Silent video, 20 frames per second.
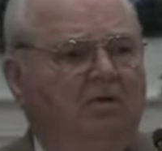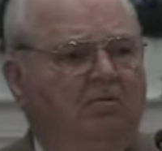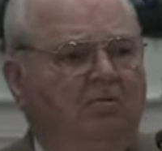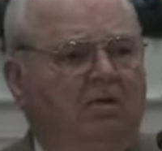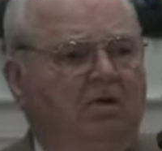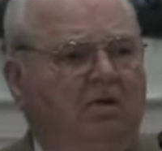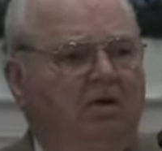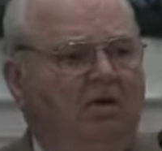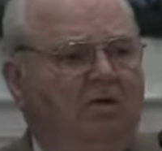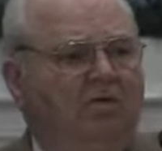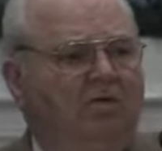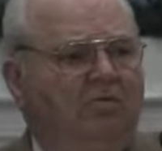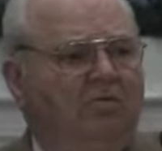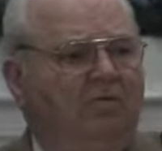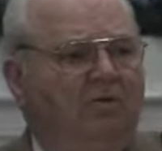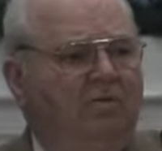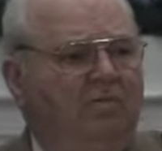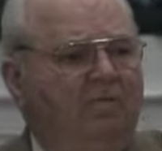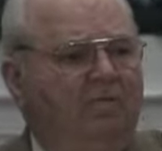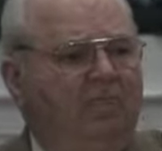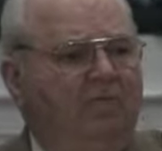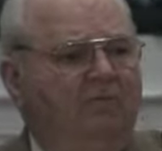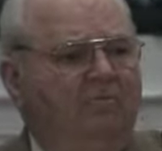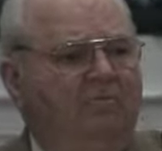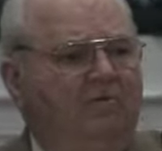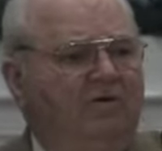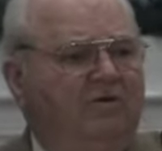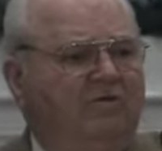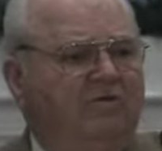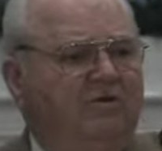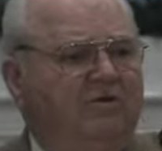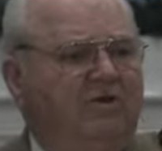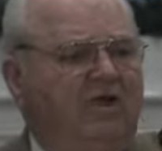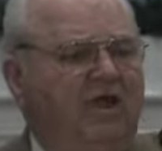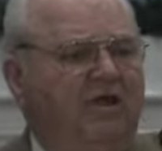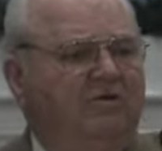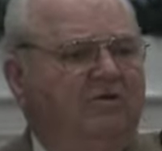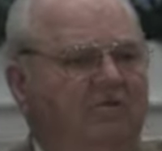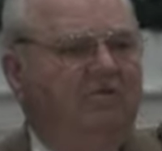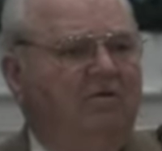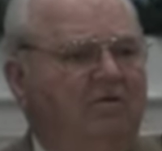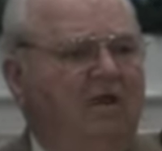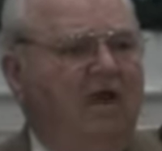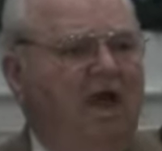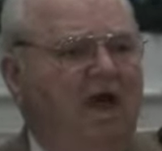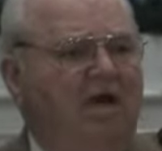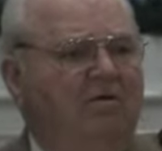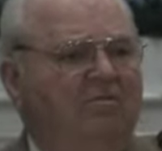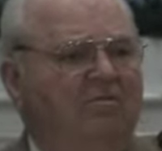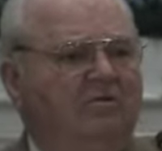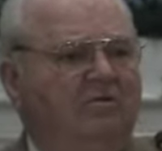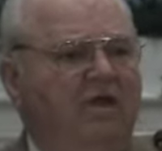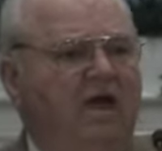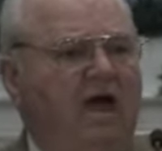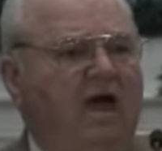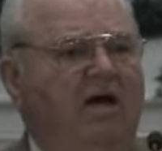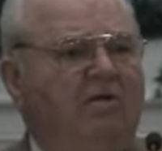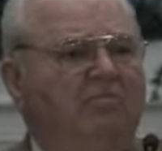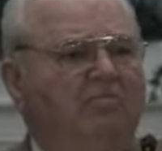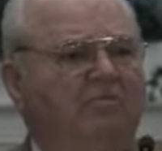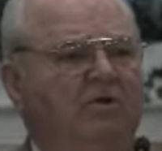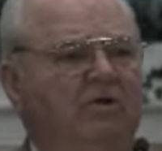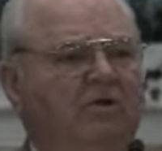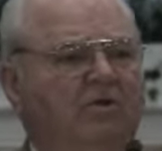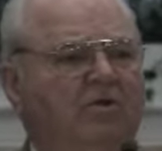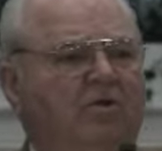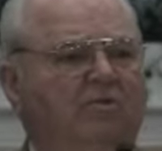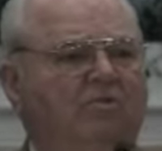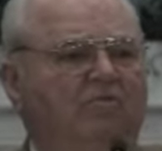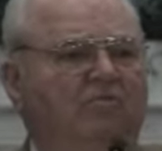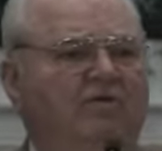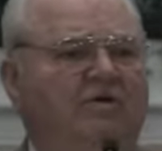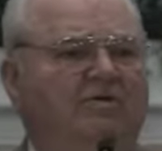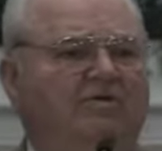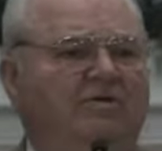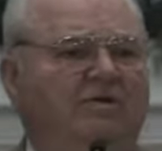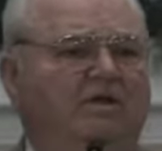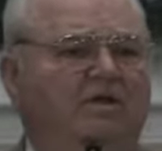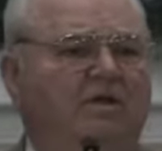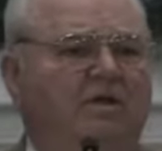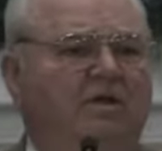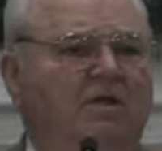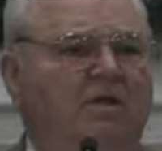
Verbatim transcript: be on visitation, have a time to go visit